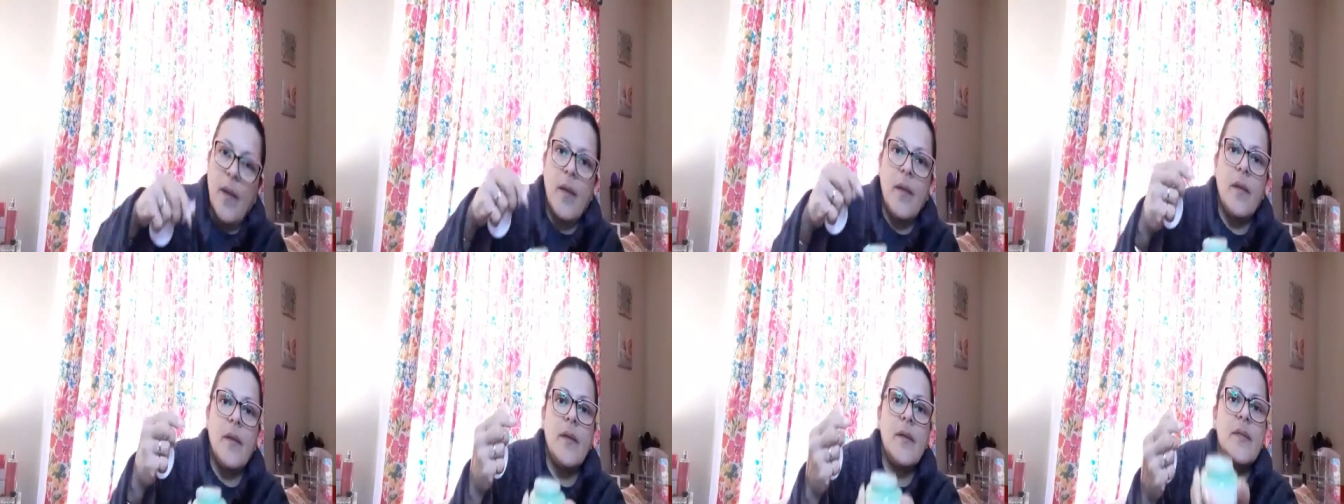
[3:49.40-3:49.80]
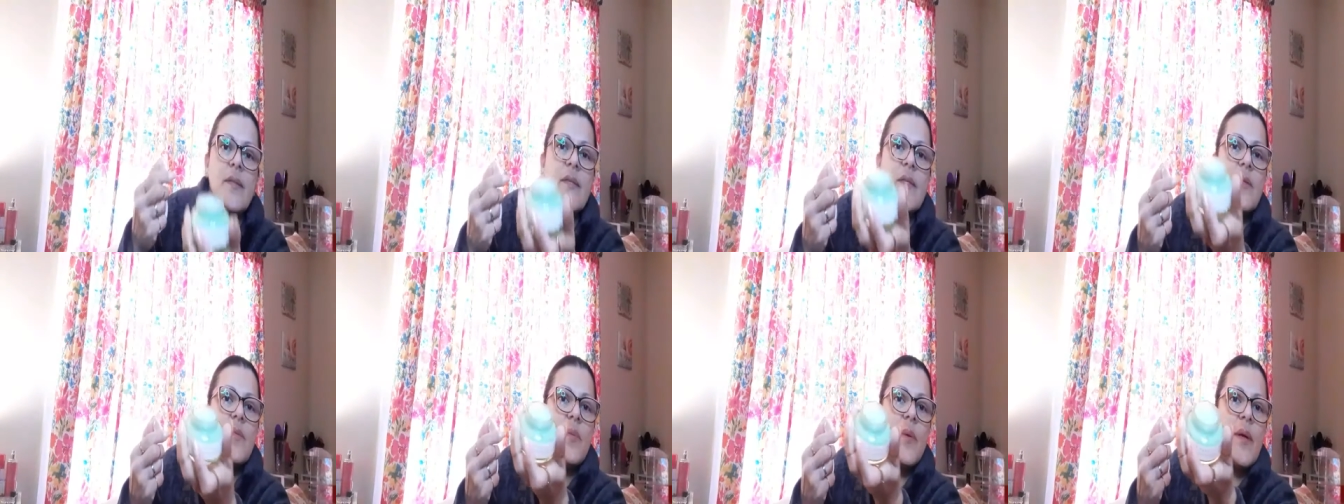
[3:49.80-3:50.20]
And
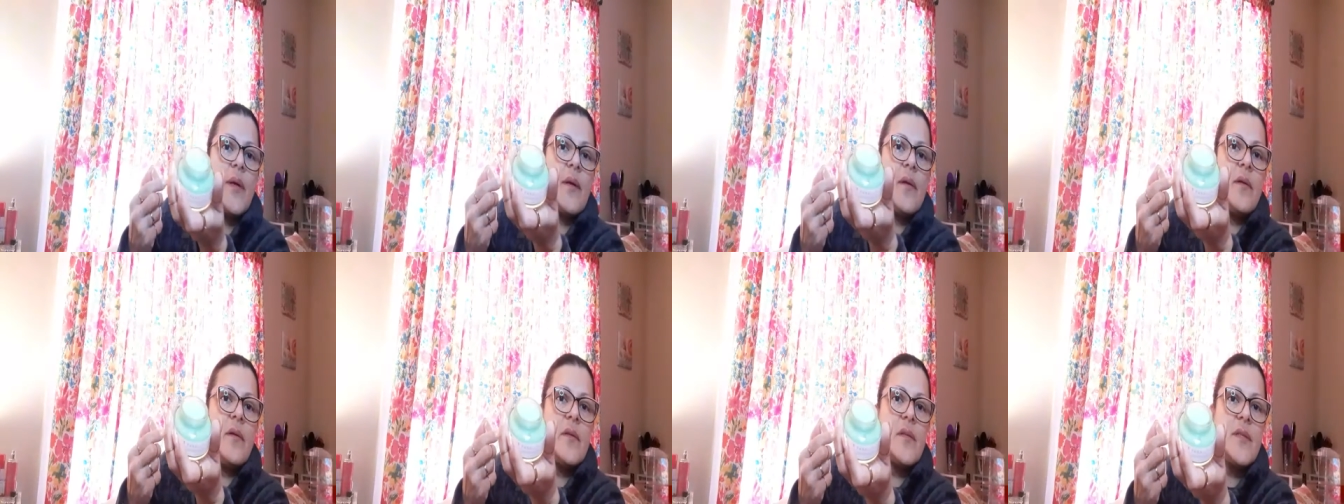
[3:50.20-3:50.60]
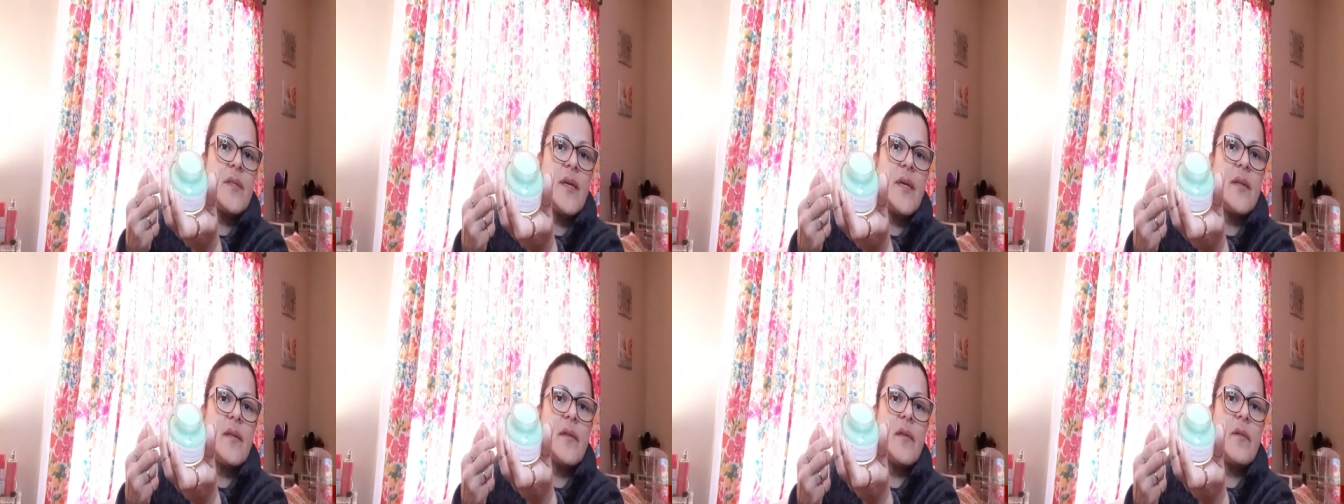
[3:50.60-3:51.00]
this is what it looks
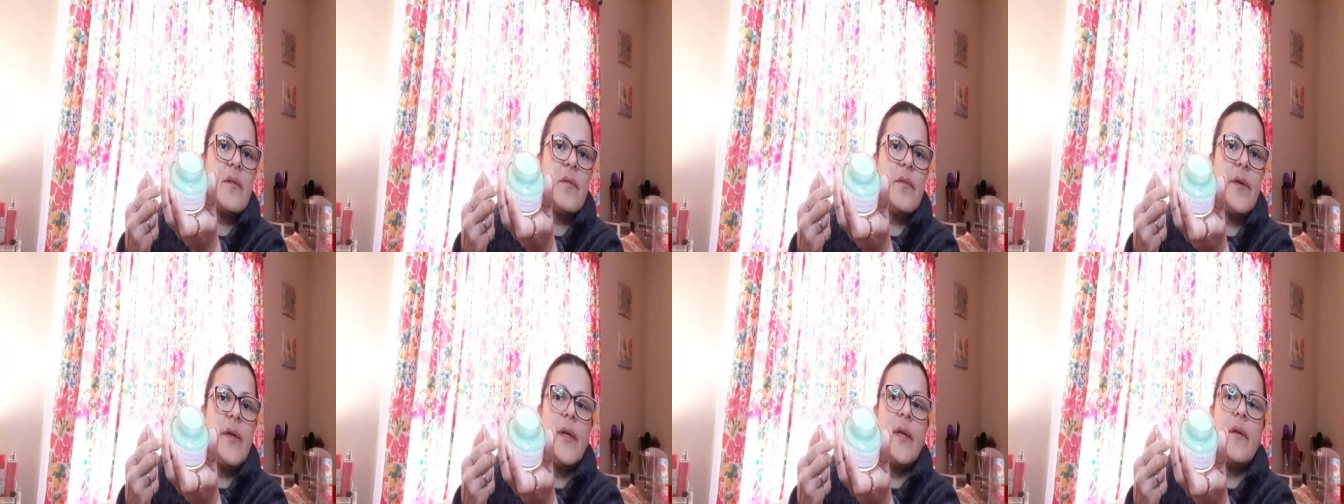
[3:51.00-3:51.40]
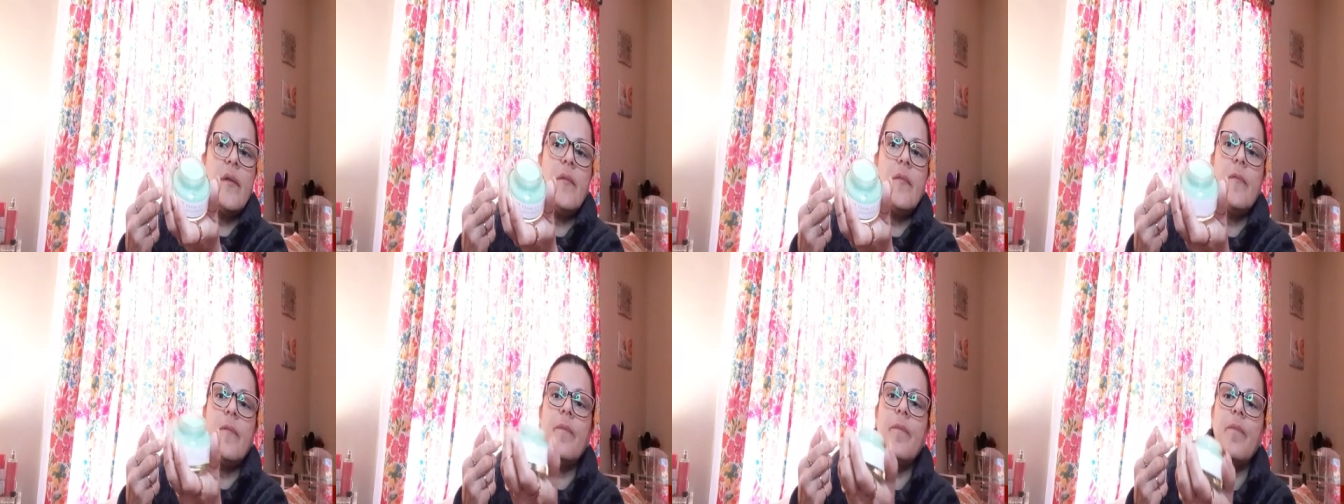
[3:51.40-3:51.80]
like, the
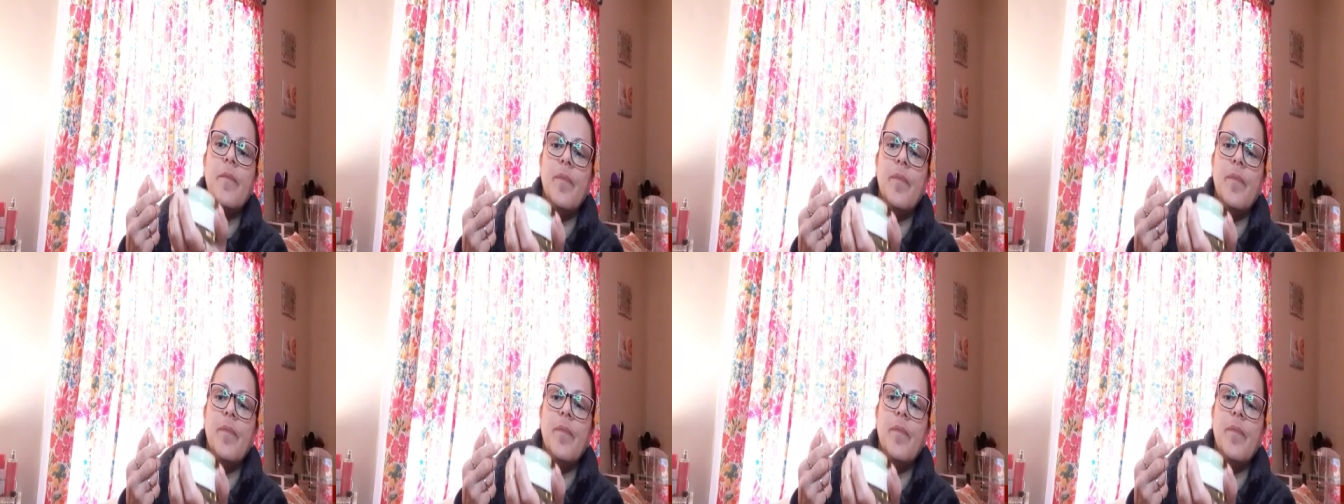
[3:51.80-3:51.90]
green.